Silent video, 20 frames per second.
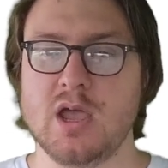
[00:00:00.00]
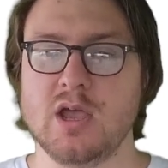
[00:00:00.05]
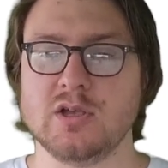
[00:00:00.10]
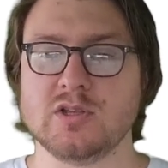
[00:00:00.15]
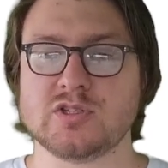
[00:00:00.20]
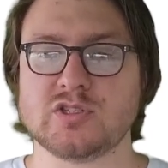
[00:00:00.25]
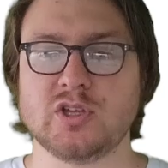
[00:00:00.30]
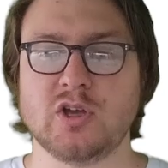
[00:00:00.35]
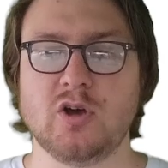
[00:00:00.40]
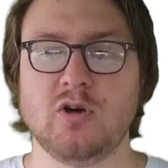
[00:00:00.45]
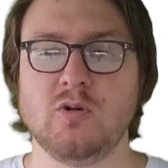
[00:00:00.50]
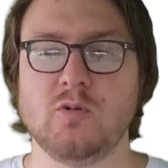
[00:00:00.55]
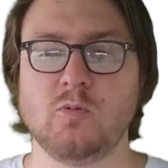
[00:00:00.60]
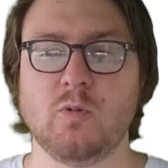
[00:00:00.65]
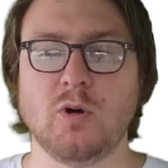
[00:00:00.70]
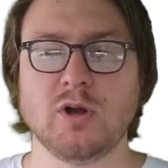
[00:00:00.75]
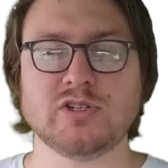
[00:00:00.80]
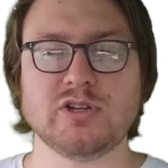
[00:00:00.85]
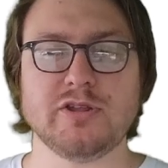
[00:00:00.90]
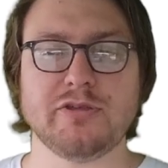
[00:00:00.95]
So
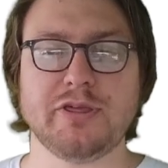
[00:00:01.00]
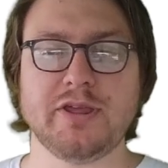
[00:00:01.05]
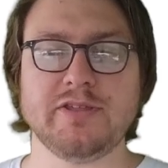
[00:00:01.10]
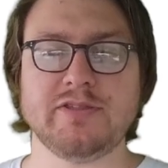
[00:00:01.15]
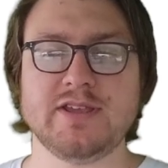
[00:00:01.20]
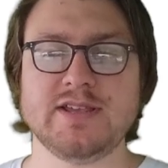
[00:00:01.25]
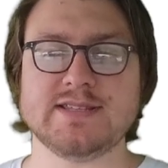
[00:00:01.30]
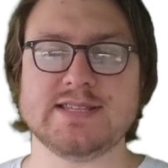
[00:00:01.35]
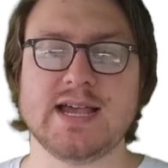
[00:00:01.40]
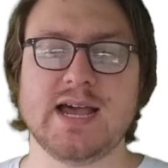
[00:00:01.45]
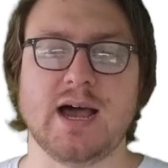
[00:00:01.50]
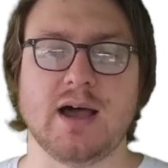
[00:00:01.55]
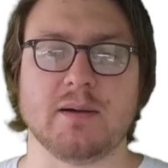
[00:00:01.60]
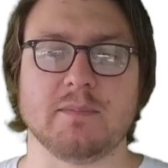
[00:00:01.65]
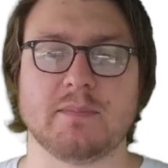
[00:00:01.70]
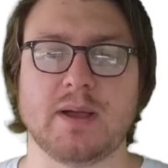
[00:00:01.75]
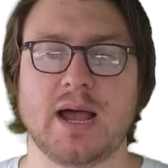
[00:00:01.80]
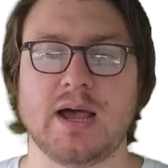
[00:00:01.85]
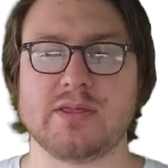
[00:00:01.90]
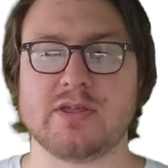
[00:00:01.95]
what do you think these are?
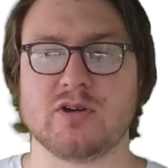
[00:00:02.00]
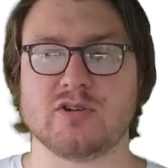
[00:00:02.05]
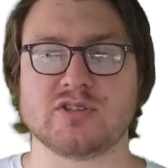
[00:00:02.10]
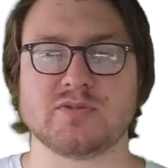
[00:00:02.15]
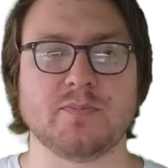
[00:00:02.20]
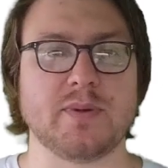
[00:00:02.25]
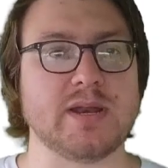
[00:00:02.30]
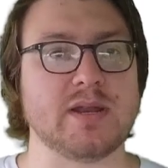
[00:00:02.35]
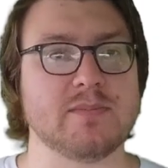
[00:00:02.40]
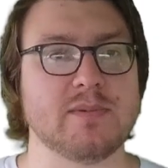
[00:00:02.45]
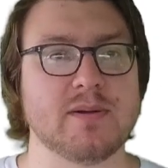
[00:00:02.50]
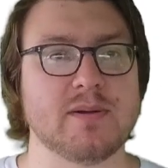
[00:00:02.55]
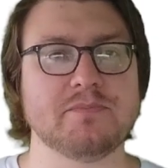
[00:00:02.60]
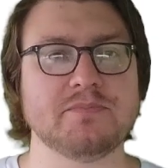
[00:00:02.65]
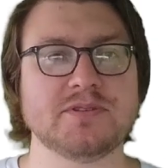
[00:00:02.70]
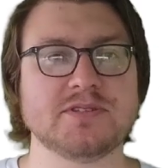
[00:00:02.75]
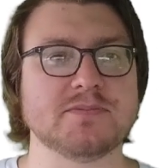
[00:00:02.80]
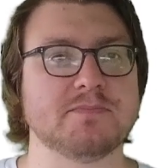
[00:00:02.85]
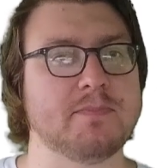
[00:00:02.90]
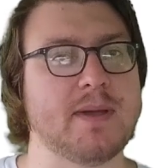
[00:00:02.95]
Are those
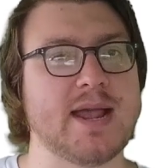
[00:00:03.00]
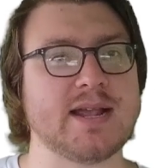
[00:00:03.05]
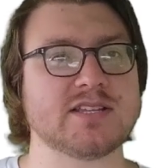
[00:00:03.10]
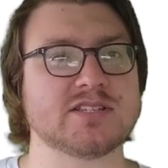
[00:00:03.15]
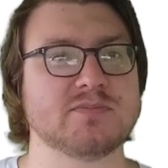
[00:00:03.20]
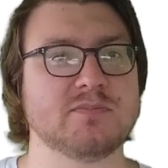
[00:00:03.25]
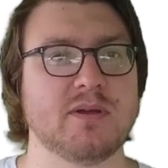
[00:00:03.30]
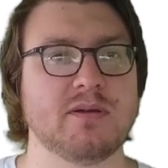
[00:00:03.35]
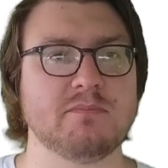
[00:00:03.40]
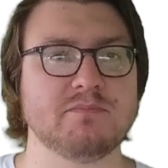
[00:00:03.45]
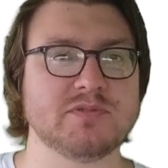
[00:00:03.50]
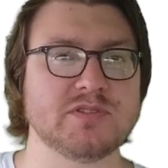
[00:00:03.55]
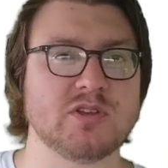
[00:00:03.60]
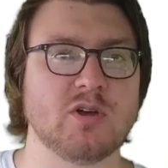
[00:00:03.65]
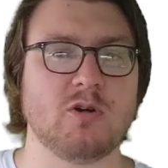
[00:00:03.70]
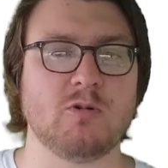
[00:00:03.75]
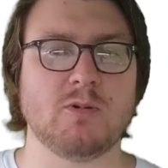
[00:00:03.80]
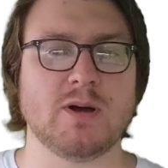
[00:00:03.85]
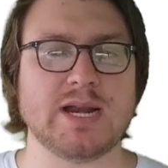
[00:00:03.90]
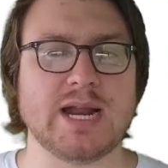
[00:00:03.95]
minimums, maximums,
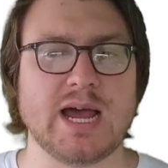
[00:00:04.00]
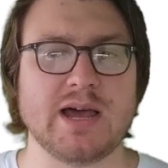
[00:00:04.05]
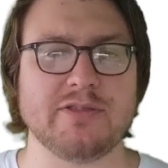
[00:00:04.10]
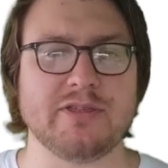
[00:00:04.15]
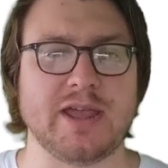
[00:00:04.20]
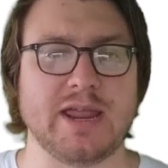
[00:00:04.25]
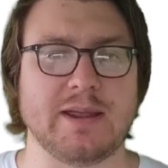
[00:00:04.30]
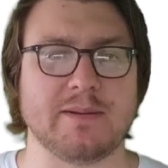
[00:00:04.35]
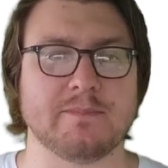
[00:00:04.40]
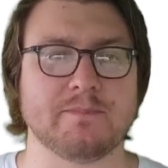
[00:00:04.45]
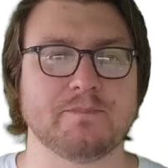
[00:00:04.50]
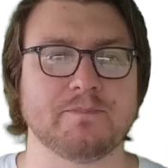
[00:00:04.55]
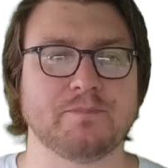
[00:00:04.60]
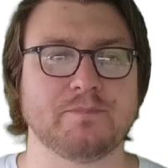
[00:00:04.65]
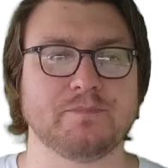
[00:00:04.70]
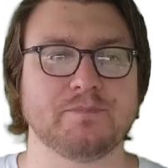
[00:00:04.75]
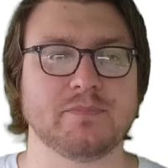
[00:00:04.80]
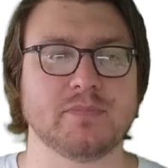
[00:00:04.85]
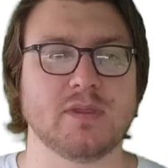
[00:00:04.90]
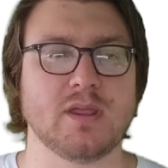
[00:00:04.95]
or what are they?
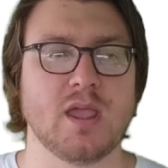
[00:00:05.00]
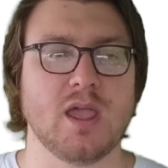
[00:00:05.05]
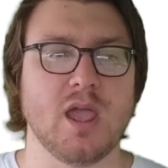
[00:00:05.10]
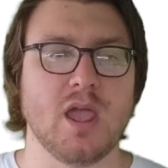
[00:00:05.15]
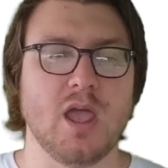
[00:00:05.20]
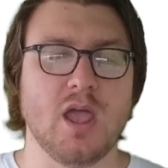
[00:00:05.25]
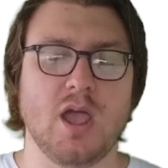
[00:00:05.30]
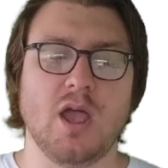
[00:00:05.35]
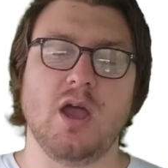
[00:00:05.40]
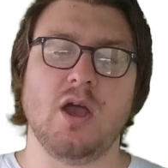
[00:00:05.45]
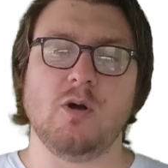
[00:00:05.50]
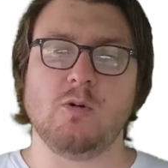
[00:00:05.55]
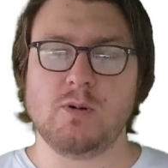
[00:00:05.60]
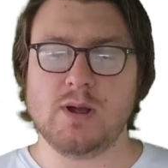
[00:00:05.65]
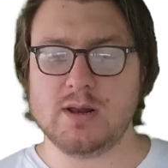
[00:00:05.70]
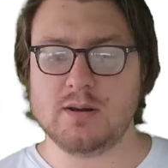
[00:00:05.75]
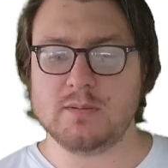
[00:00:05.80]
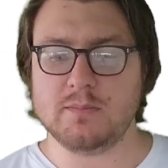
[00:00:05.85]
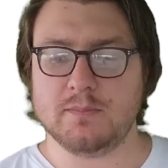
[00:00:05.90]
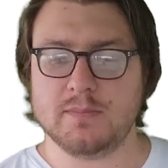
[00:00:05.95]

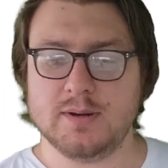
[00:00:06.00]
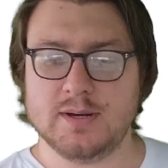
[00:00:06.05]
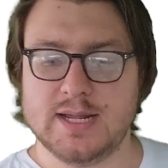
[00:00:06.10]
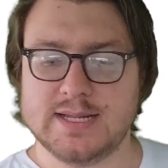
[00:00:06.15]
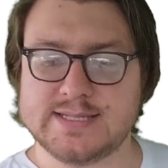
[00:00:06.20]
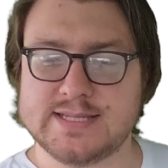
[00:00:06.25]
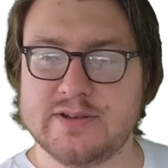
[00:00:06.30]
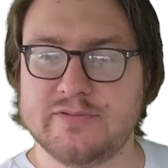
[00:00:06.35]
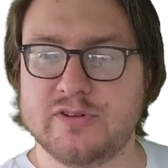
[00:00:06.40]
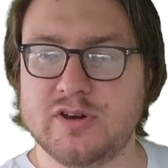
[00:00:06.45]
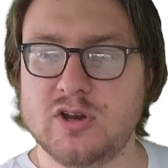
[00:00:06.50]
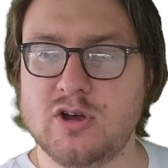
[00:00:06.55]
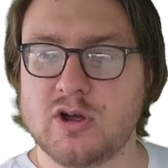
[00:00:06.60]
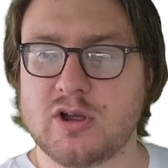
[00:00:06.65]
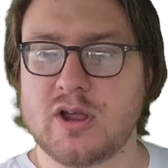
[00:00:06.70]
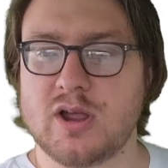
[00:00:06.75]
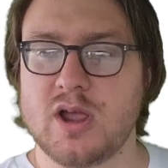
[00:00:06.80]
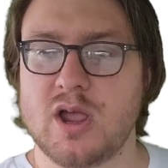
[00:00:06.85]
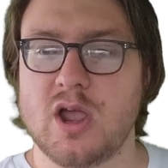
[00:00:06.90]
Well, let's have a look.